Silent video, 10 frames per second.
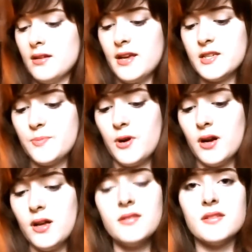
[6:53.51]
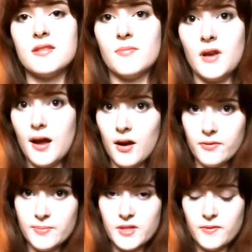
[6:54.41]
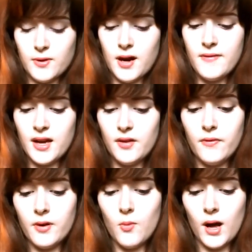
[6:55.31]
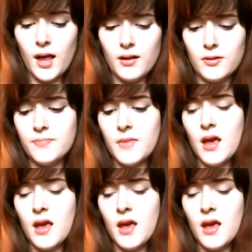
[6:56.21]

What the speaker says: Next product is something I got from Sephora. I've had it for a while.